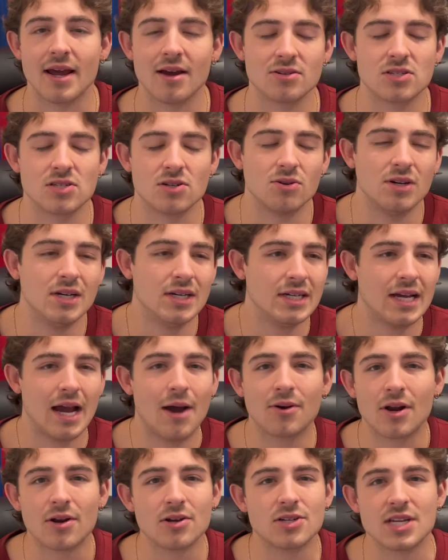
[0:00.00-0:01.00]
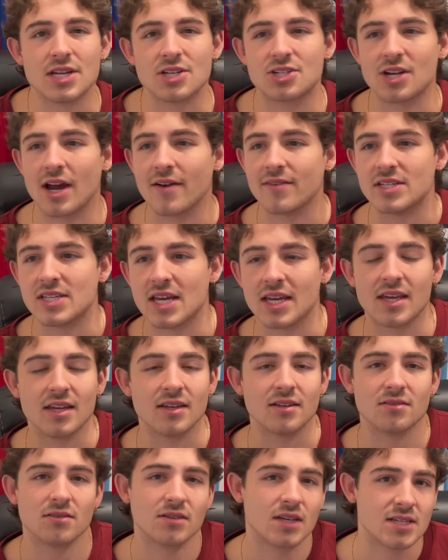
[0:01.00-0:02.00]
So I would understand Xavi taking
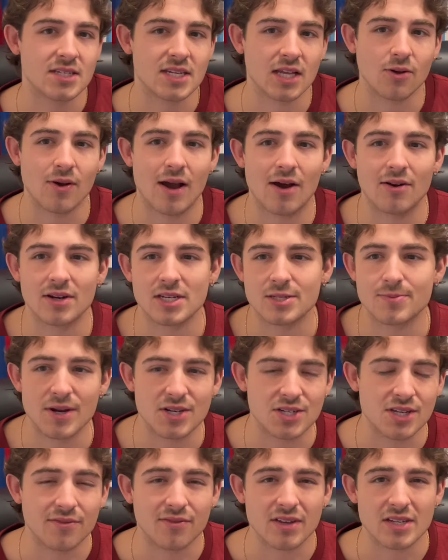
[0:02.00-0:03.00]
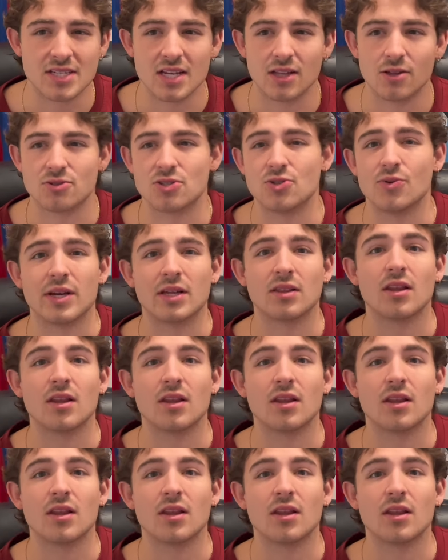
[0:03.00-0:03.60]
Cancelo out, especially if Cancelo is doing a